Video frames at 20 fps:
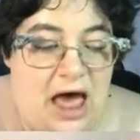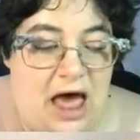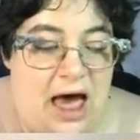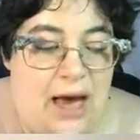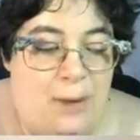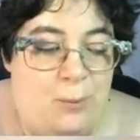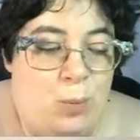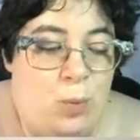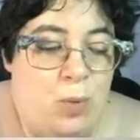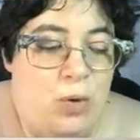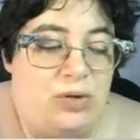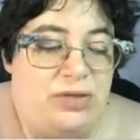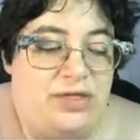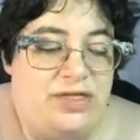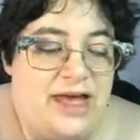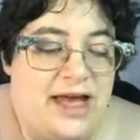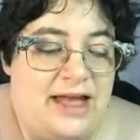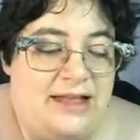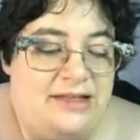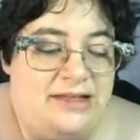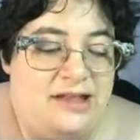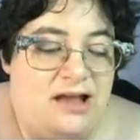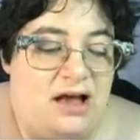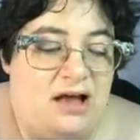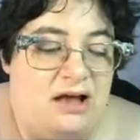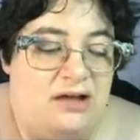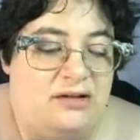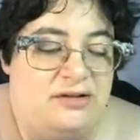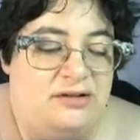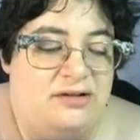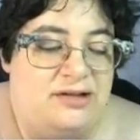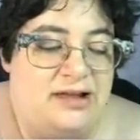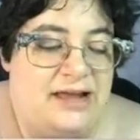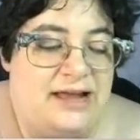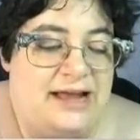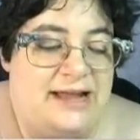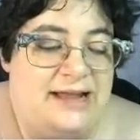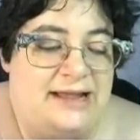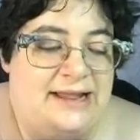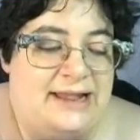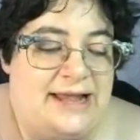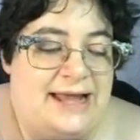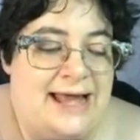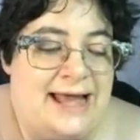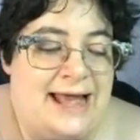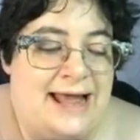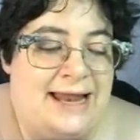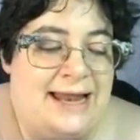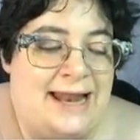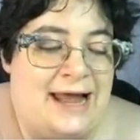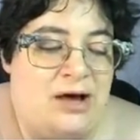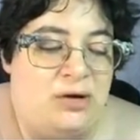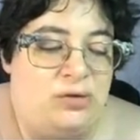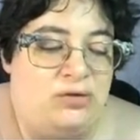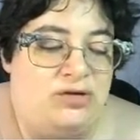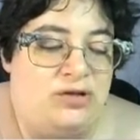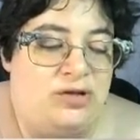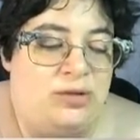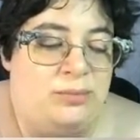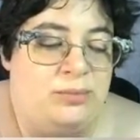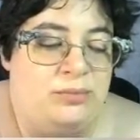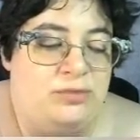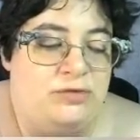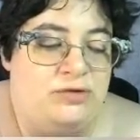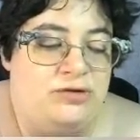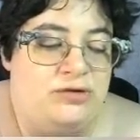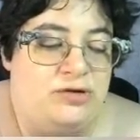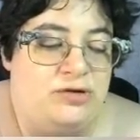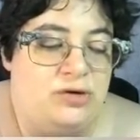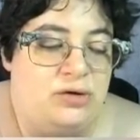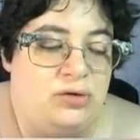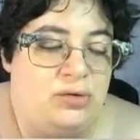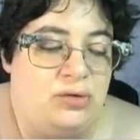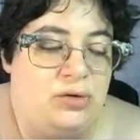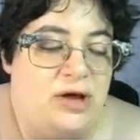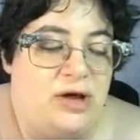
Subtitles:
And what that does is it allows them to